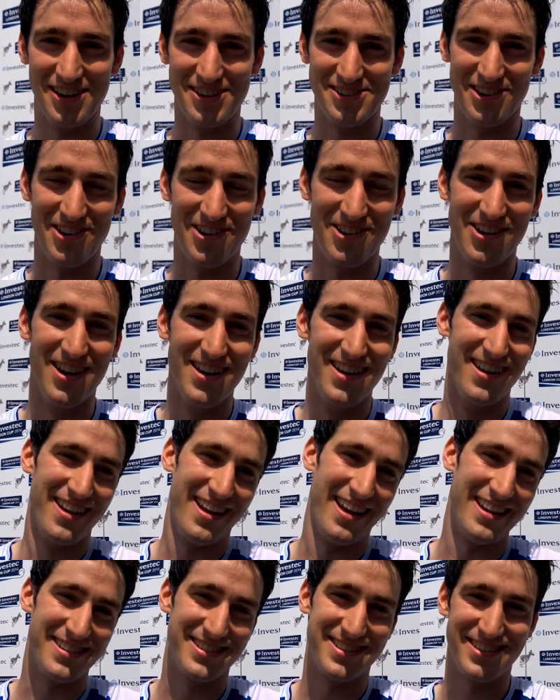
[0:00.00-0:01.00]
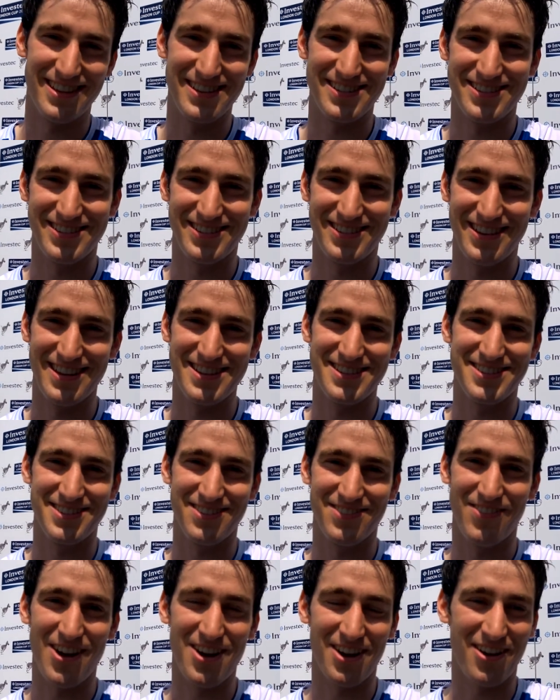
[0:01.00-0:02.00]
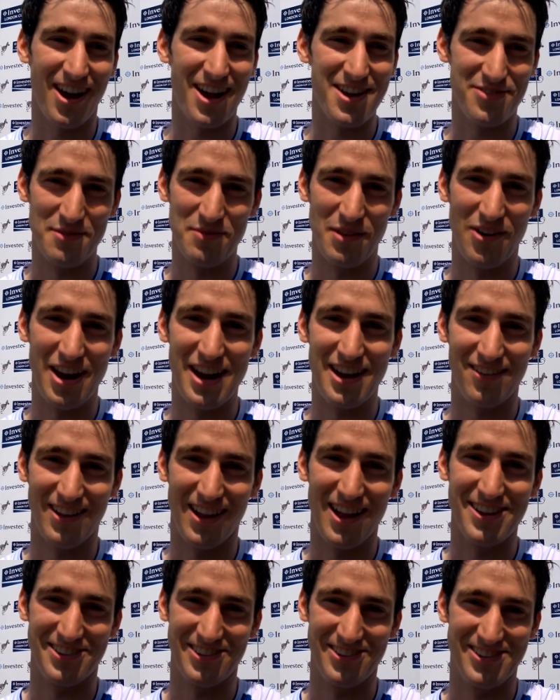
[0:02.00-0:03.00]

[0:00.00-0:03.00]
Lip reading: So it's far cry from the rain of Glasgow,